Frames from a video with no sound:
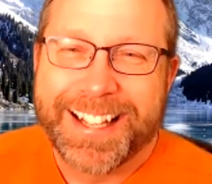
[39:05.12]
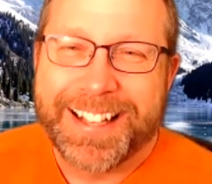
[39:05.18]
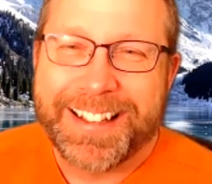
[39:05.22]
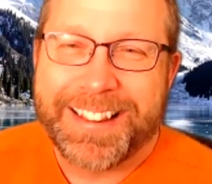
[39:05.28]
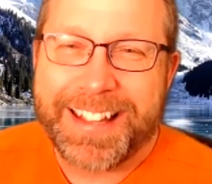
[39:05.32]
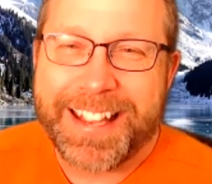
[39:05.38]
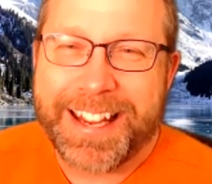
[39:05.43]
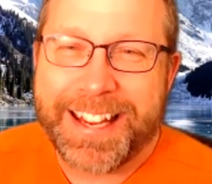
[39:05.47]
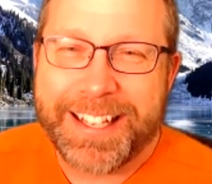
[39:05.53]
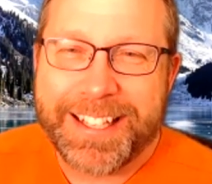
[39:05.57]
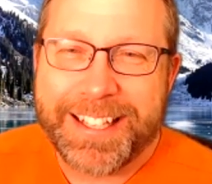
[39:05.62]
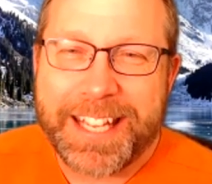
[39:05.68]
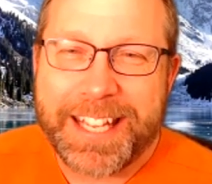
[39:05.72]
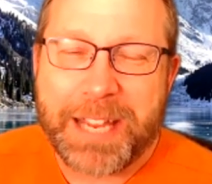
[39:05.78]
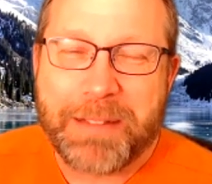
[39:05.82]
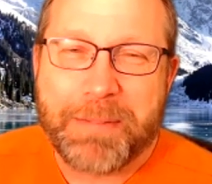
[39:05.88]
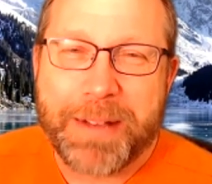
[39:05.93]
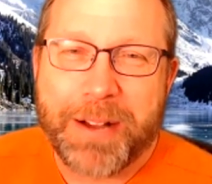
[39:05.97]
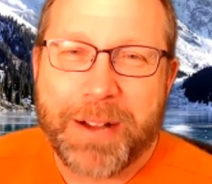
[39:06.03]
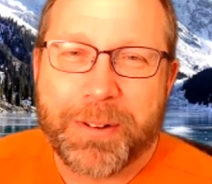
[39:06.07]
they
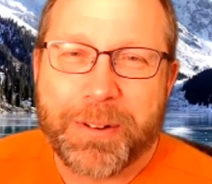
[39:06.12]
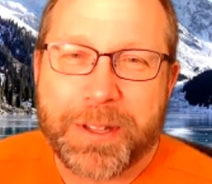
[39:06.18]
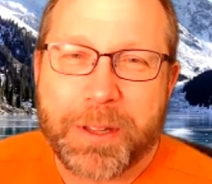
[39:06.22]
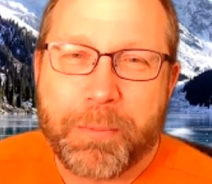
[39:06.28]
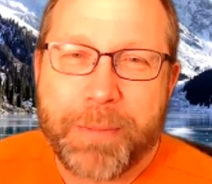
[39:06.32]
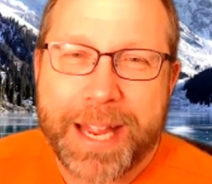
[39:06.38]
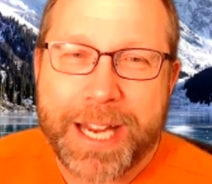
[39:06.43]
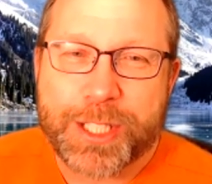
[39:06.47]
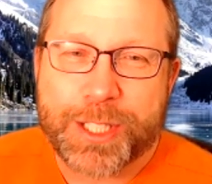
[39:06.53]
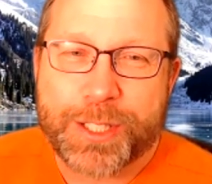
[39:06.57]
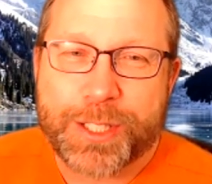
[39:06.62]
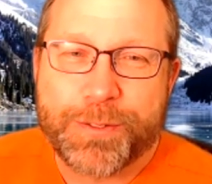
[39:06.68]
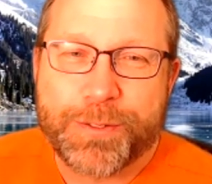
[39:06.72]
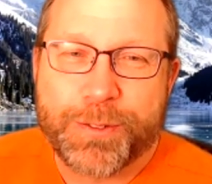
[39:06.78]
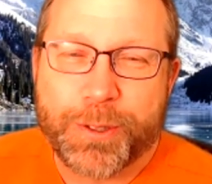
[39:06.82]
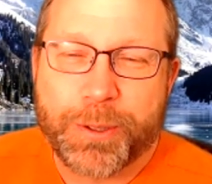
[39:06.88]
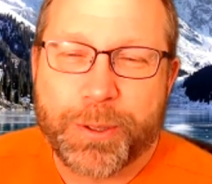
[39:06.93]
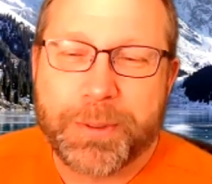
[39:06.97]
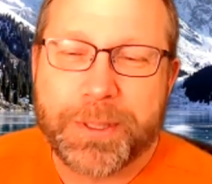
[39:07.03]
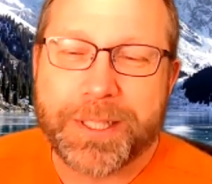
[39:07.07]
came out with the magic
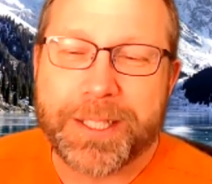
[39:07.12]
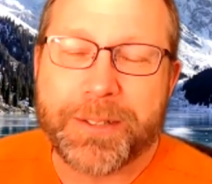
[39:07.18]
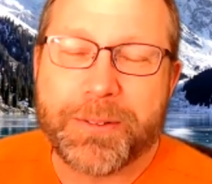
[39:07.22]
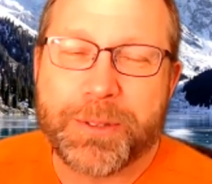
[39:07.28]
formula,